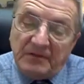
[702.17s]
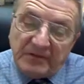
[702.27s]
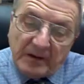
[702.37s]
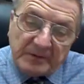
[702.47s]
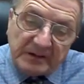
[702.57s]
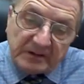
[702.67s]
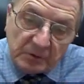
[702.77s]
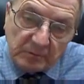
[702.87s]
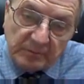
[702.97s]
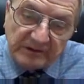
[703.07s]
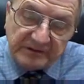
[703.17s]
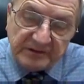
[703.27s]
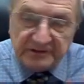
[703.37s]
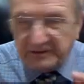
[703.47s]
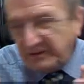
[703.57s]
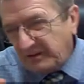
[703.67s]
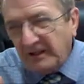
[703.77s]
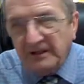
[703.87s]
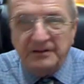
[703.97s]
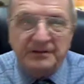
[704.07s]
If I'm in a new business, that's
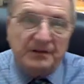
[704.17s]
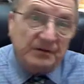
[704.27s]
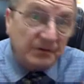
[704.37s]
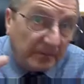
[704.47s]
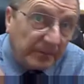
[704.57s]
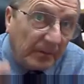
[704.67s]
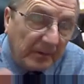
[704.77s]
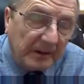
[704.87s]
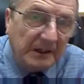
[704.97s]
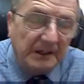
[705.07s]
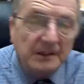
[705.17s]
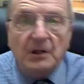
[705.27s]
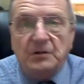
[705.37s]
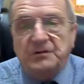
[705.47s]
kind of easy because you're implementing it,